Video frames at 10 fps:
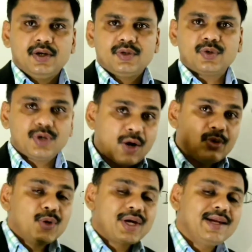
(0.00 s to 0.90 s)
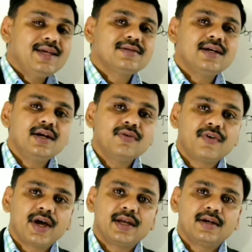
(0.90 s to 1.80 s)
So now you can easily
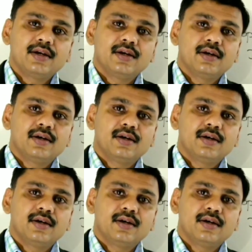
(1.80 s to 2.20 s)
define